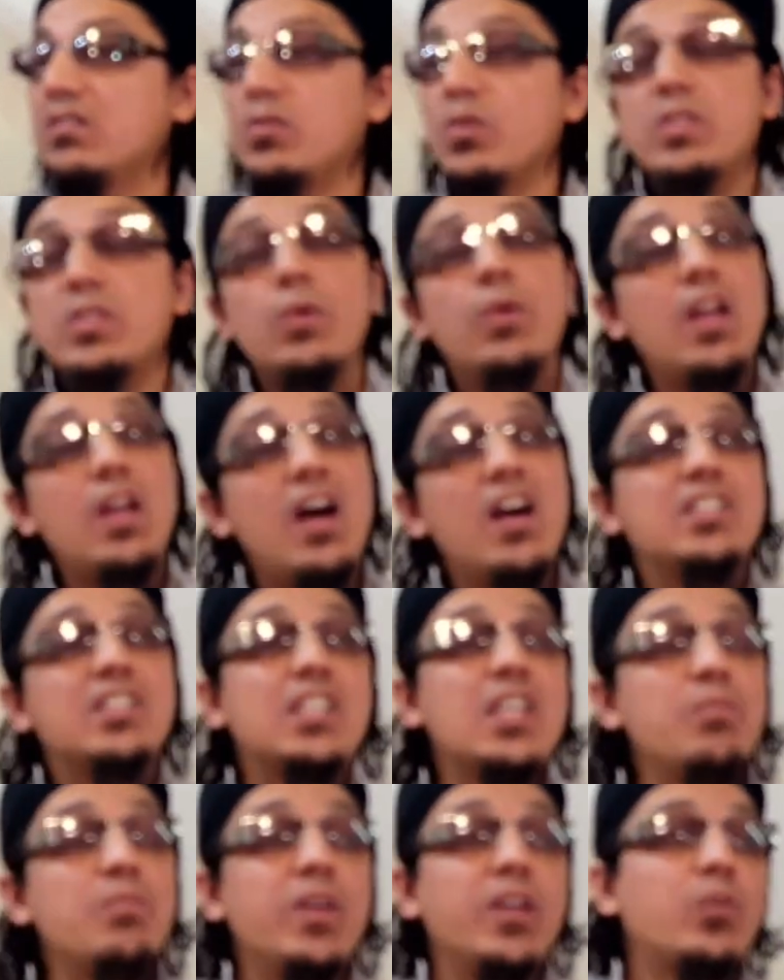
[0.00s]
So she will
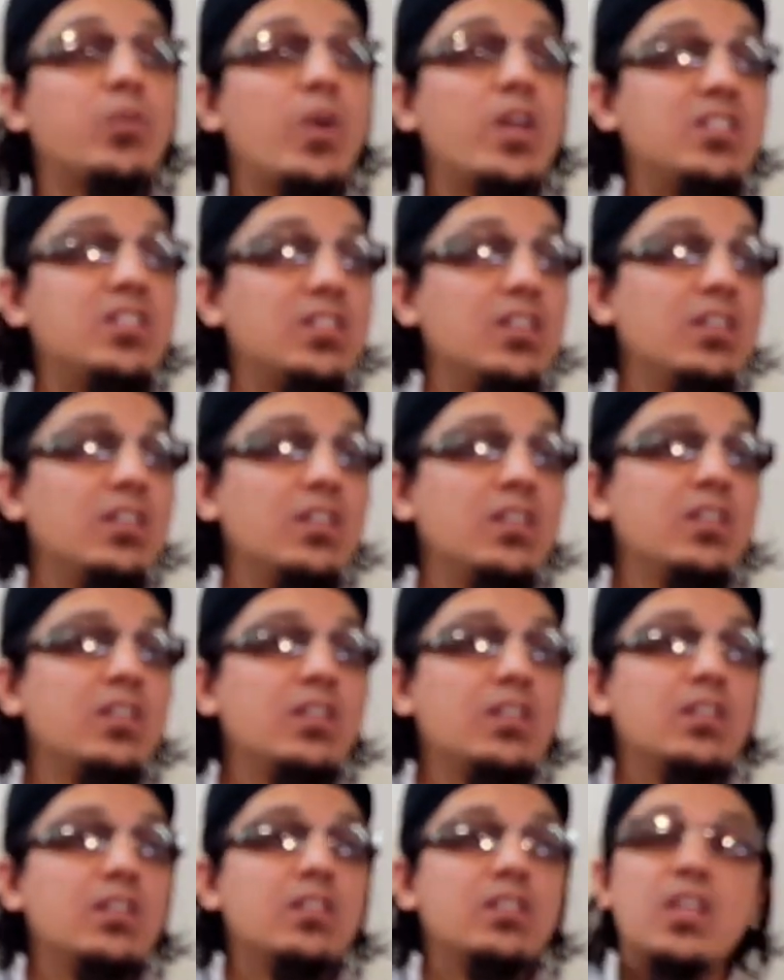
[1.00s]
ask him a question,
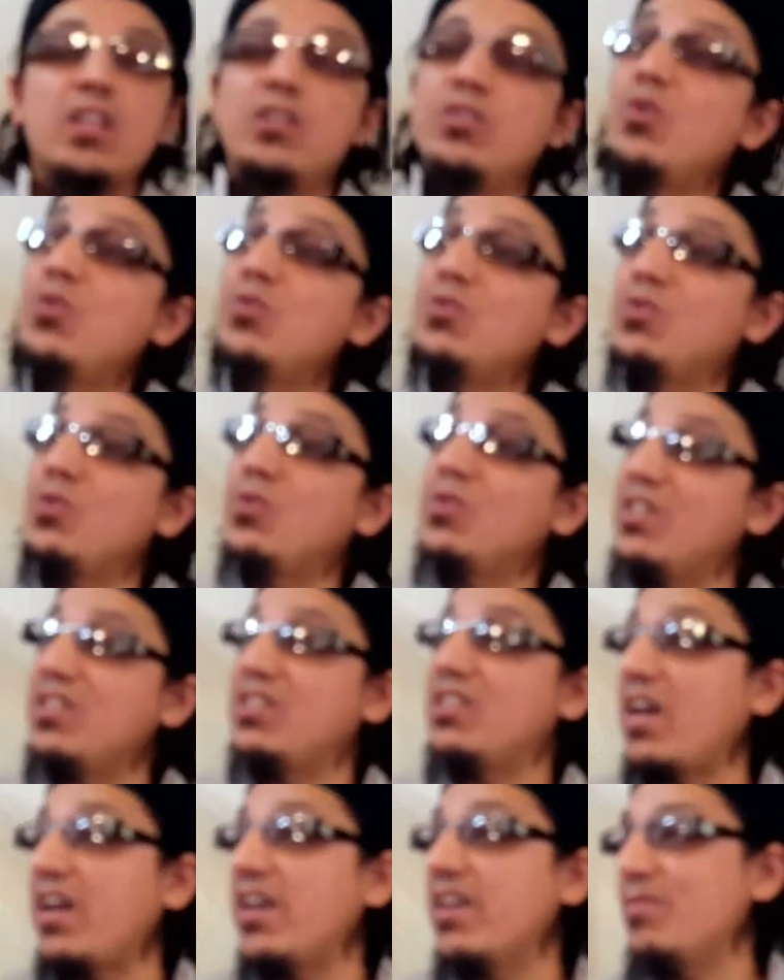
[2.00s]
that don't you
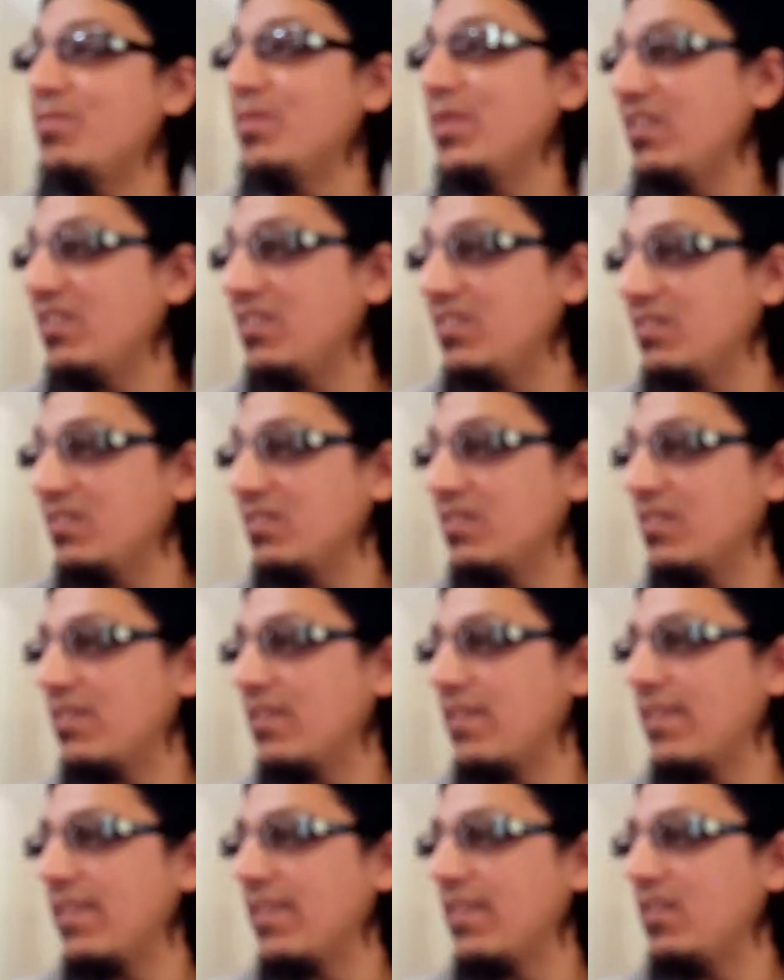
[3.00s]
desire me?
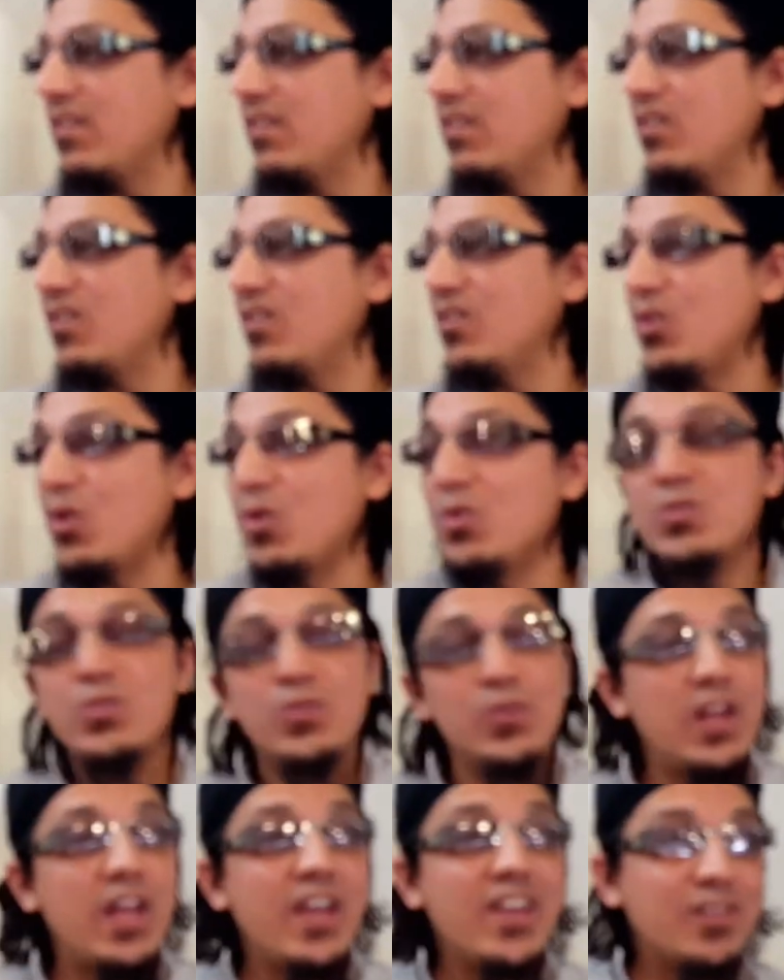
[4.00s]
Don't
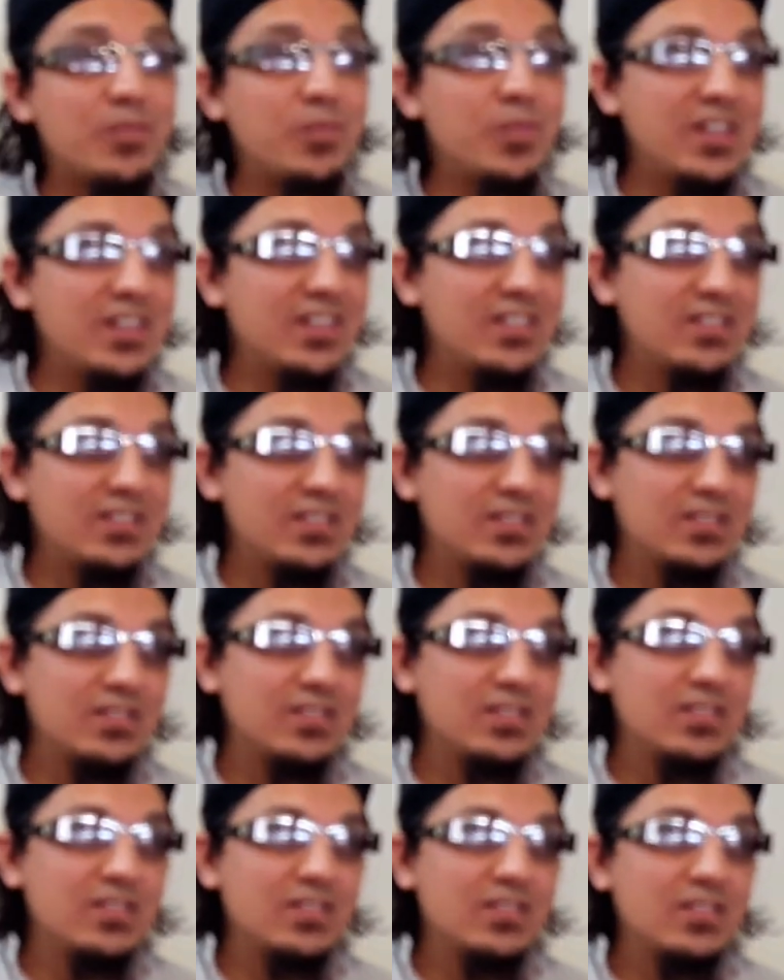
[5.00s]
you like me?
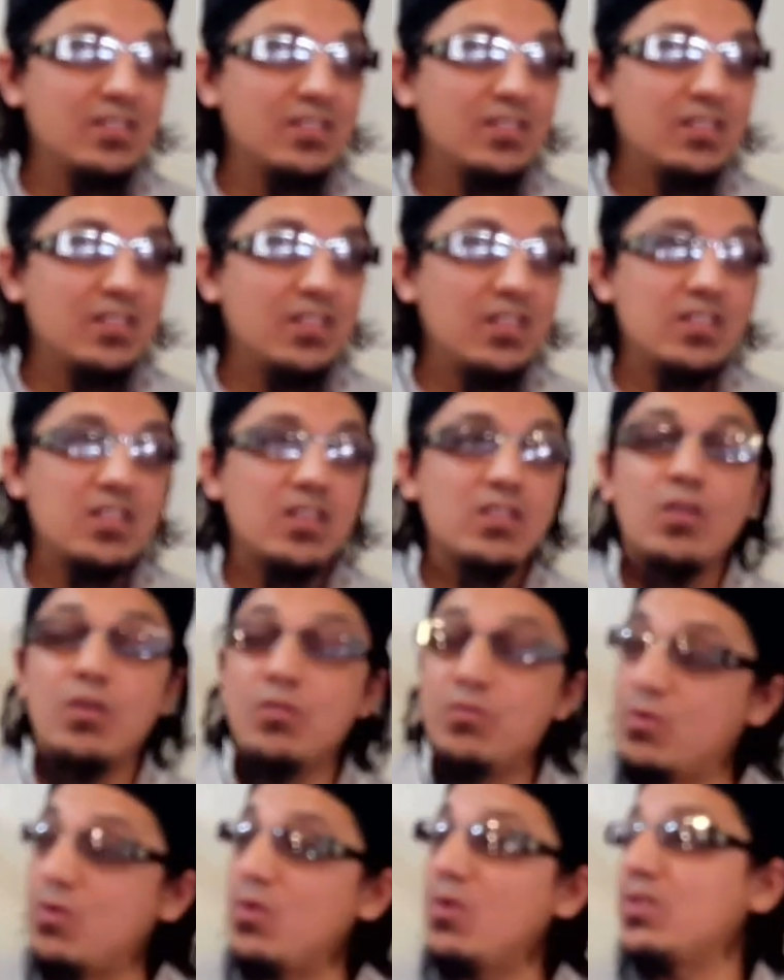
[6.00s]
And he says,
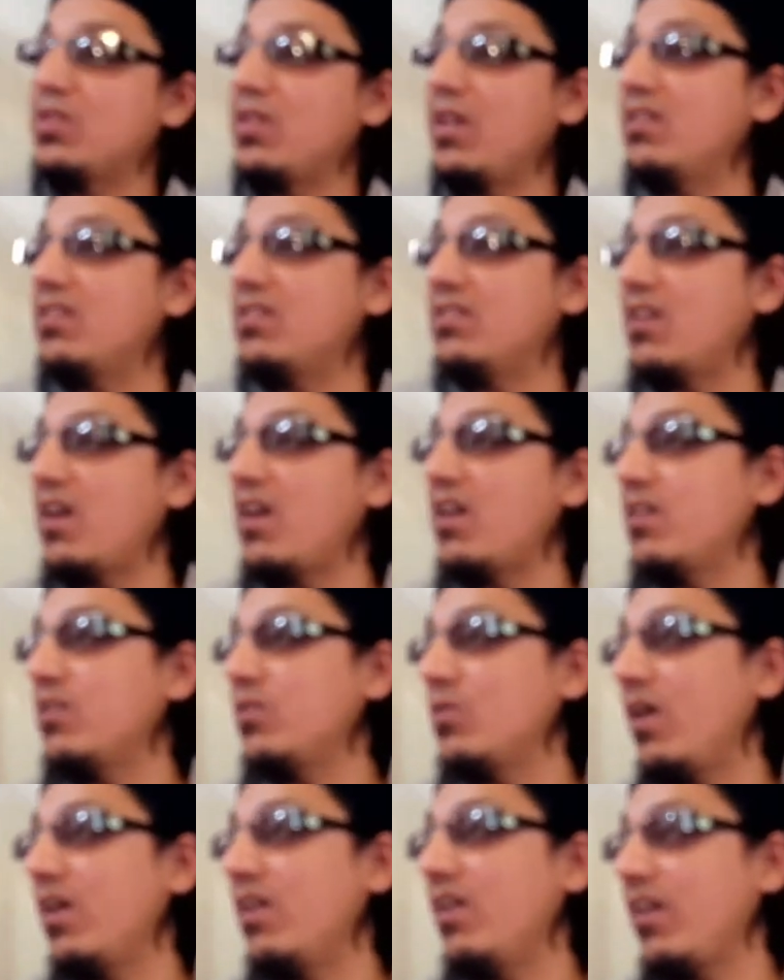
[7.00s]
of course I desire
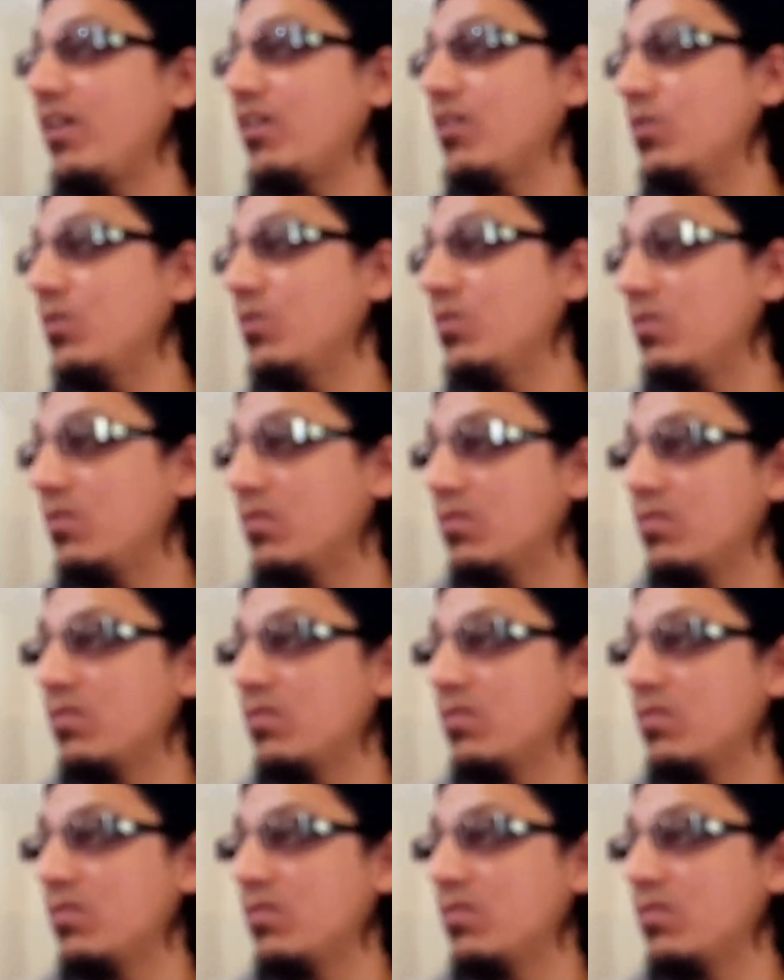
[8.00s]
you, I like you.